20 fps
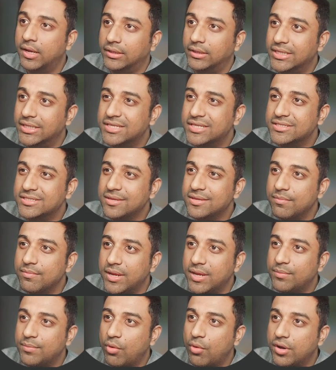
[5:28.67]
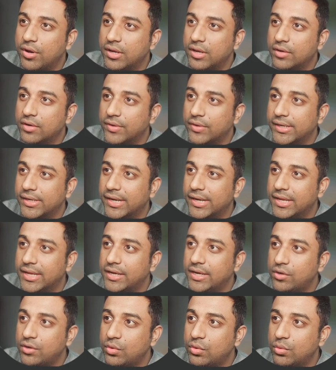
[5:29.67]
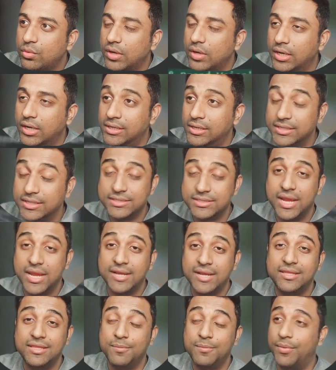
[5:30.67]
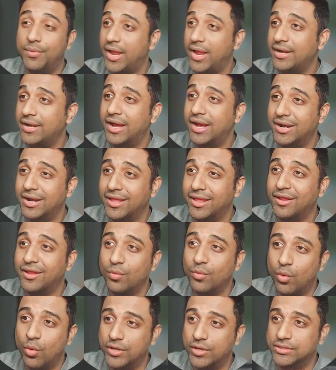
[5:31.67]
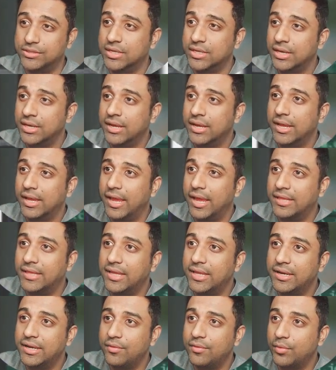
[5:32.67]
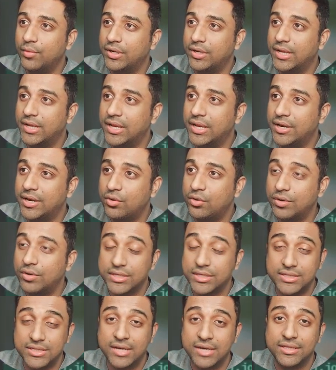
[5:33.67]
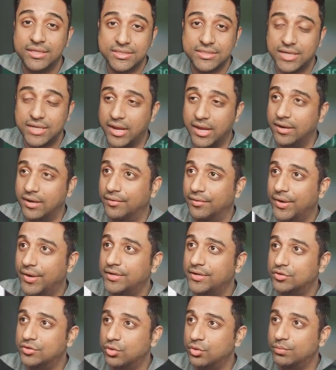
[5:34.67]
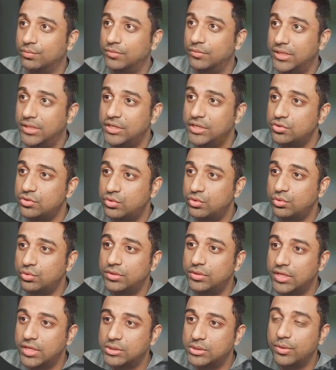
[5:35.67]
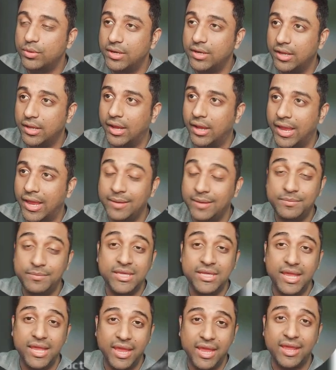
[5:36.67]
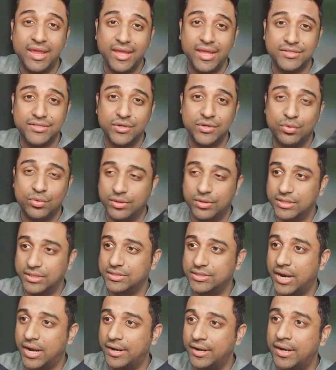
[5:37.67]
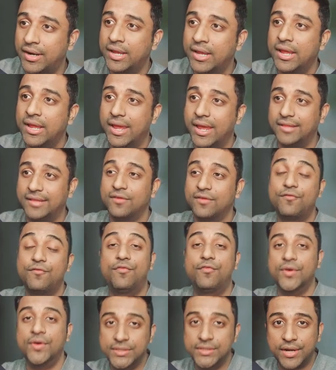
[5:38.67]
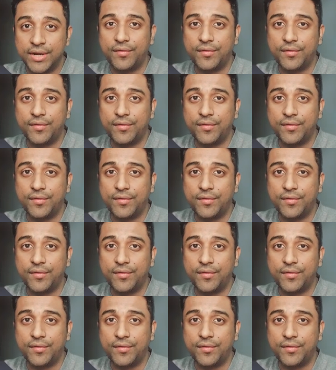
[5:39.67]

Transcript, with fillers: This is the main point here. We're telling it to understand the brand article voice. And then we're telling it to understand the style, right? So these two things will help the AI agent to understand it and then further